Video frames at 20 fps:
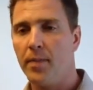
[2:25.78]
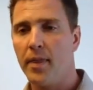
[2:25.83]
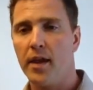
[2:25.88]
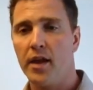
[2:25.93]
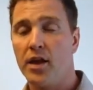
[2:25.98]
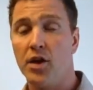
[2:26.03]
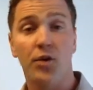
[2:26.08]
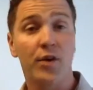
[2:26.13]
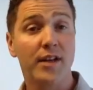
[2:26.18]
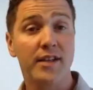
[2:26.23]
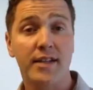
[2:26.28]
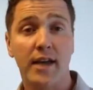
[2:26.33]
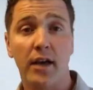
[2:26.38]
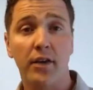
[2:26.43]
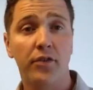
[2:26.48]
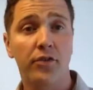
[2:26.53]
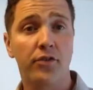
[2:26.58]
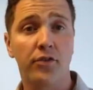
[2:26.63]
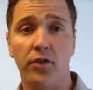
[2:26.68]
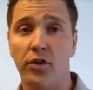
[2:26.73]
Hearing
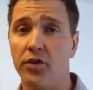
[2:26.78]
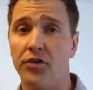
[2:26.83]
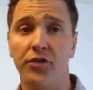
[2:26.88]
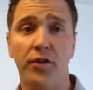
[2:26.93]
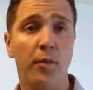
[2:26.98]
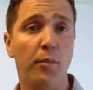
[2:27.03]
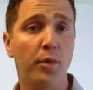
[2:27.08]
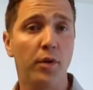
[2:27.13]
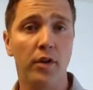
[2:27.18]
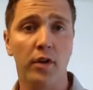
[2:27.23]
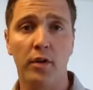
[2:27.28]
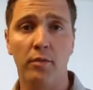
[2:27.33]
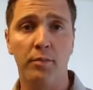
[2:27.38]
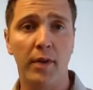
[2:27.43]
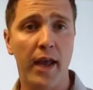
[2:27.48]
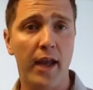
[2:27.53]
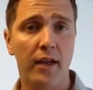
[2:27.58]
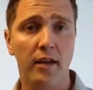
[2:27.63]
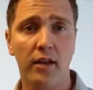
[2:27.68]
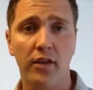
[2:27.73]
tests are simple and
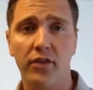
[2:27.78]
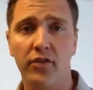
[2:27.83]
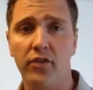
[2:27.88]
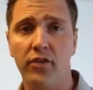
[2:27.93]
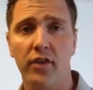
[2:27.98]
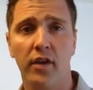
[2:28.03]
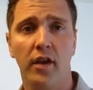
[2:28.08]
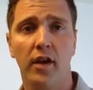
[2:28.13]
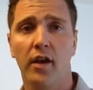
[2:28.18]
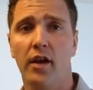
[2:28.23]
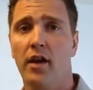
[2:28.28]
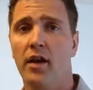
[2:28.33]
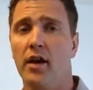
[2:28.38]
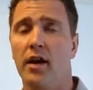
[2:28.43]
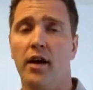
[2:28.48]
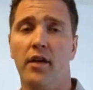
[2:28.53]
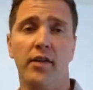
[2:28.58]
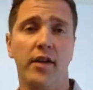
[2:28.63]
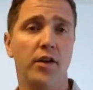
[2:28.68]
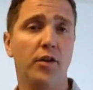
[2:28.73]
painless.
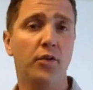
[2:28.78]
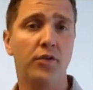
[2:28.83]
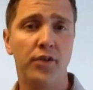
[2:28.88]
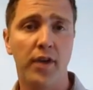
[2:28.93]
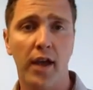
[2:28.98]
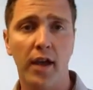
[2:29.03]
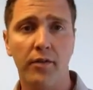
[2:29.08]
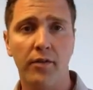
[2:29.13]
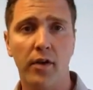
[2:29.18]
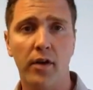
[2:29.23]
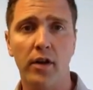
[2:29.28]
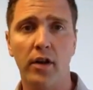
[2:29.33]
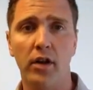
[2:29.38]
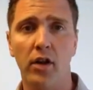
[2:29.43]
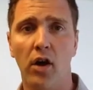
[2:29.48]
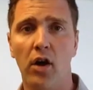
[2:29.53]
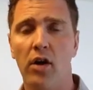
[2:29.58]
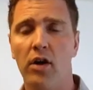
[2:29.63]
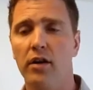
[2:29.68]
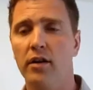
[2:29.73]
They don't take very
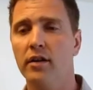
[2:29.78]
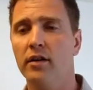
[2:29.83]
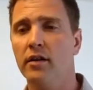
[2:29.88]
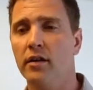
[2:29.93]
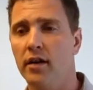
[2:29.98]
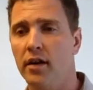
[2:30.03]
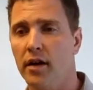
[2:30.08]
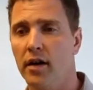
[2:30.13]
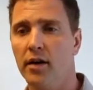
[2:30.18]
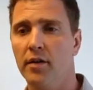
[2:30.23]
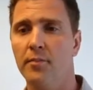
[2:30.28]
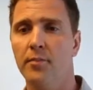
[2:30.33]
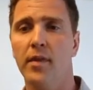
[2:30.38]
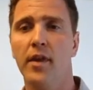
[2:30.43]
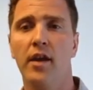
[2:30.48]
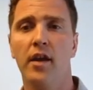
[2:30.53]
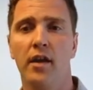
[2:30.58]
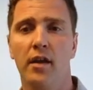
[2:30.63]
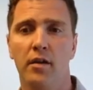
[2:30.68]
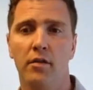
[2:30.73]
long,
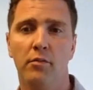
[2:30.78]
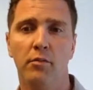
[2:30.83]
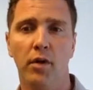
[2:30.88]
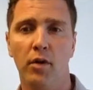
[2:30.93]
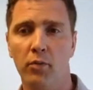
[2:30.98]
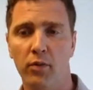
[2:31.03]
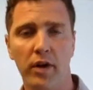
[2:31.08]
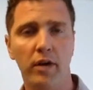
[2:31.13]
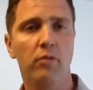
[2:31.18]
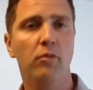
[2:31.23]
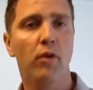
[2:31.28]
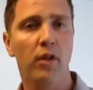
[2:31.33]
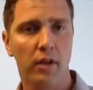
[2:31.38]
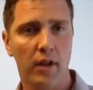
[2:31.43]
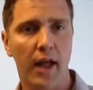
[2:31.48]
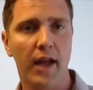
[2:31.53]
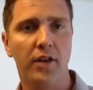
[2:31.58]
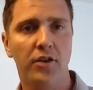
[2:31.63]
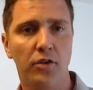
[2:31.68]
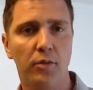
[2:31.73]
but we will
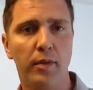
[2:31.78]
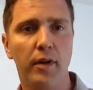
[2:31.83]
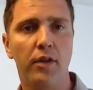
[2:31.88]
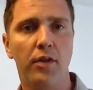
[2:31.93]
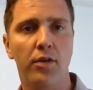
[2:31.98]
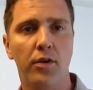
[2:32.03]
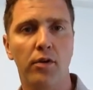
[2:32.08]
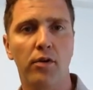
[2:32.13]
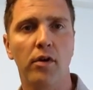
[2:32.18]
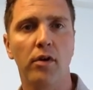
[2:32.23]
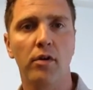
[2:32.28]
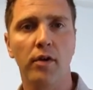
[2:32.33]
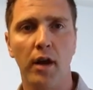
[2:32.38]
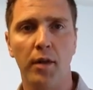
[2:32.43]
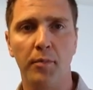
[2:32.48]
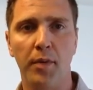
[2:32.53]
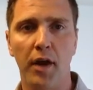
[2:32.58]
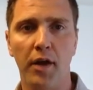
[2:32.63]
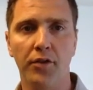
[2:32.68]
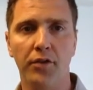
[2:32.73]
like to be thorough
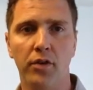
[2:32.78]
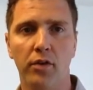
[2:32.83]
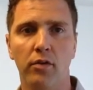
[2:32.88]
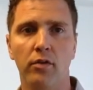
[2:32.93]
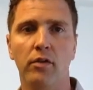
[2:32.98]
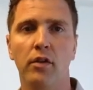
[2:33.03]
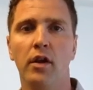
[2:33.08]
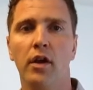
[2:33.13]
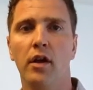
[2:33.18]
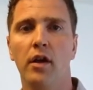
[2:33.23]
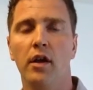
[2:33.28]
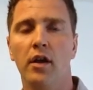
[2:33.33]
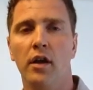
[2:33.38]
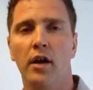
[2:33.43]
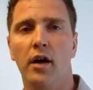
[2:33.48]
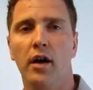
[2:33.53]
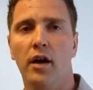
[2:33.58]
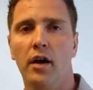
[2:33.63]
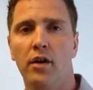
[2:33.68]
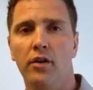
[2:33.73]
at Beltone.
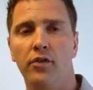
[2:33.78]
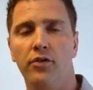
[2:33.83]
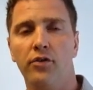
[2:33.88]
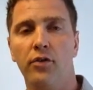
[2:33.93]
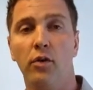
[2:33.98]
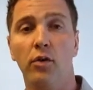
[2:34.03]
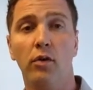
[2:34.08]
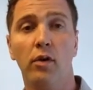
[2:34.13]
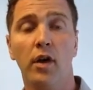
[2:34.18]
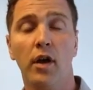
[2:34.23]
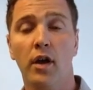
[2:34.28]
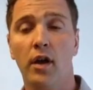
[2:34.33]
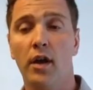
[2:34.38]
So